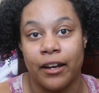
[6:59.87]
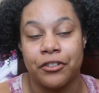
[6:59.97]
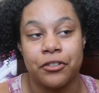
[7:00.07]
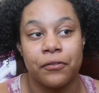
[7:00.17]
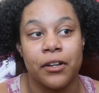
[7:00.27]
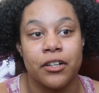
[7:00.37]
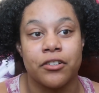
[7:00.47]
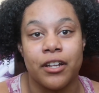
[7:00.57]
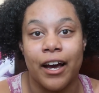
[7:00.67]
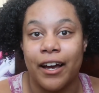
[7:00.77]
I just
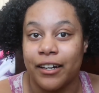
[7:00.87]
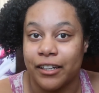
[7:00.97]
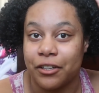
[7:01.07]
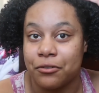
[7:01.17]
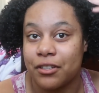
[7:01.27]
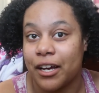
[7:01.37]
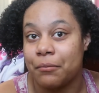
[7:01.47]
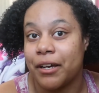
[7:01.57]
finished that, and I used that